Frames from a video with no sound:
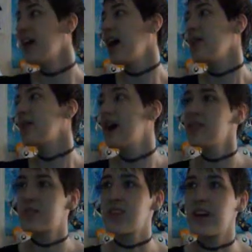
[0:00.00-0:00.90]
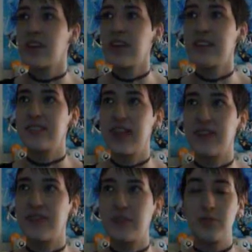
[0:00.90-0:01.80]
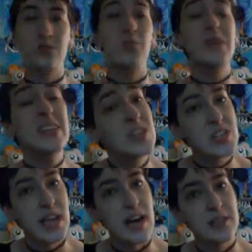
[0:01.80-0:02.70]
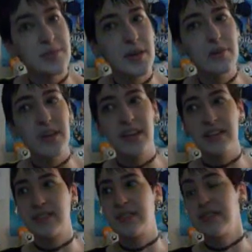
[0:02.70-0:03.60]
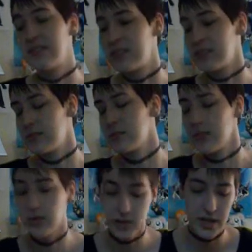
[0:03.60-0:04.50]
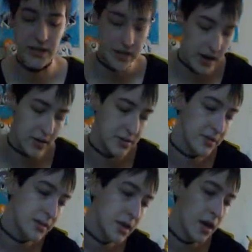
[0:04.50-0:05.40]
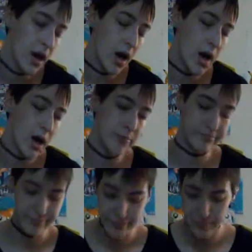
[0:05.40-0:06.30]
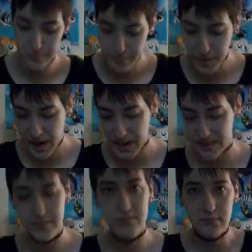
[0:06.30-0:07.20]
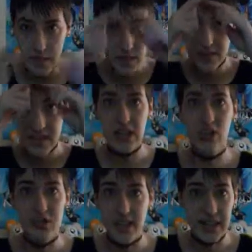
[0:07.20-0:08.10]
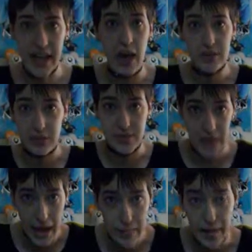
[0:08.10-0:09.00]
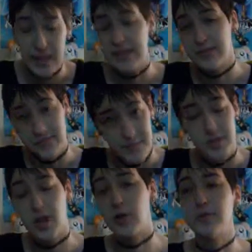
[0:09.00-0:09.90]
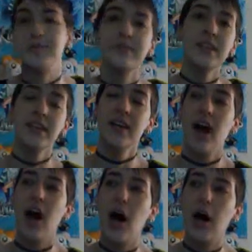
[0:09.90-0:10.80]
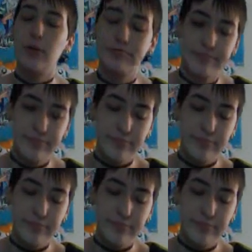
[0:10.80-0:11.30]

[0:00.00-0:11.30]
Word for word: I don't count Sakura as like a first real cosplay because it didn't really look like the character. Um, but the only thing that looked like the character was the headband. So um,